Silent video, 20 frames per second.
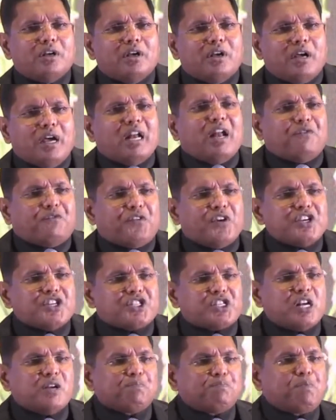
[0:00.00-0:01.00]
an
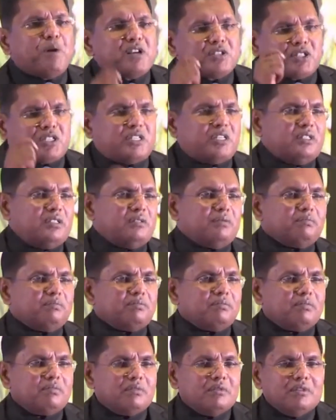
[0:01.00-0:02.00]
efficient person.
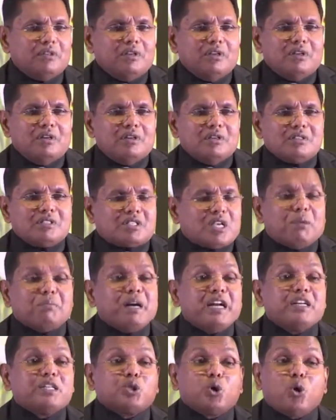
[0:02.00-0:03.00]

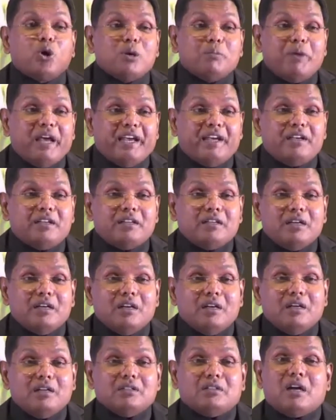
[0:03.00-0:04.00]
Somebody told me
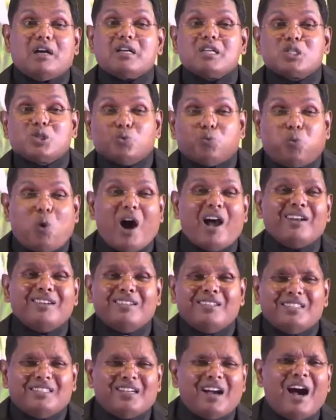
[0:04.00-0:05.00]
there is
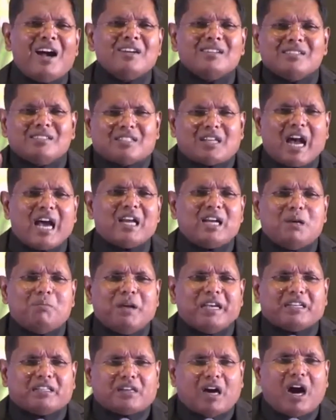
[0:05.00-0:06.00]
one young
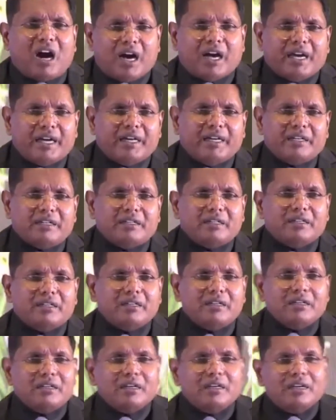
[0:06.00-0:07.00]
dynamic guy
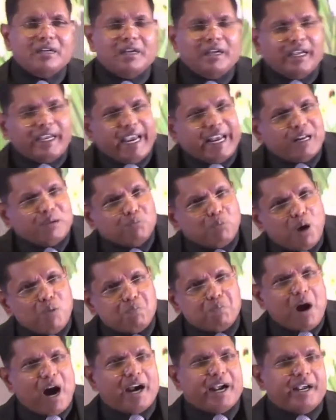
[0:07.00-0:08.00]
in
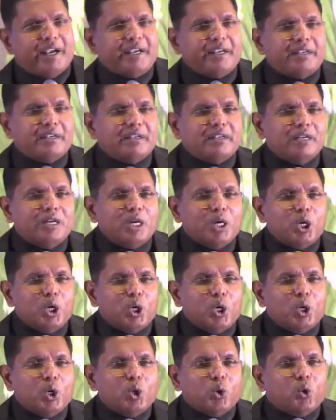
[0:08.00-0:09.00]
Mumbai
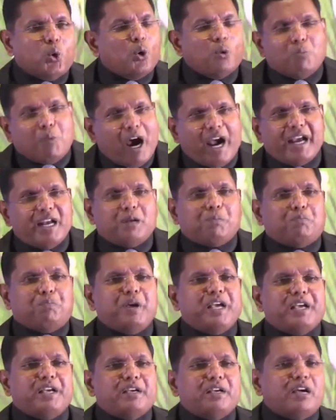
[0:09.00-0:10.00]
who might
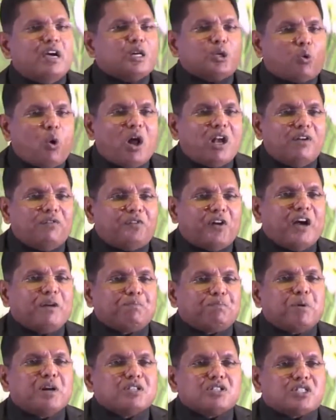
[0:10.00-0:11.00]
be a
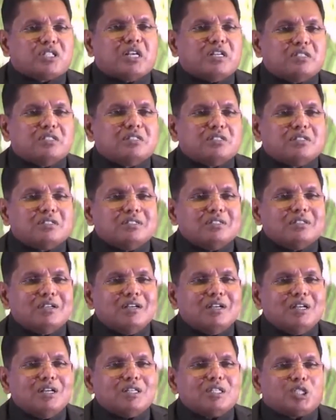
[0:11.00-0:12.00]
qualified person
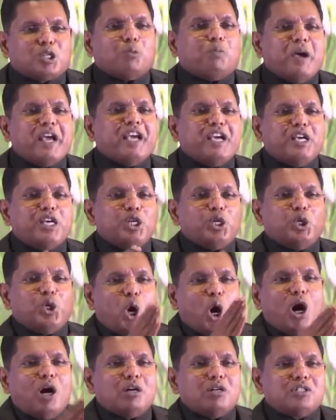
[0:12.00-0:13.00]
to be
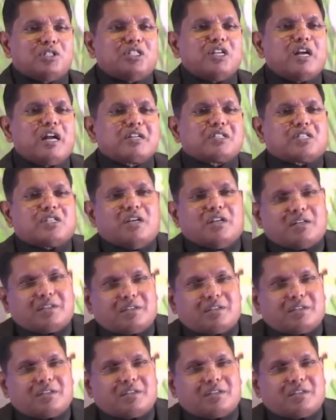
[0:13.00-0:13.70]
your director.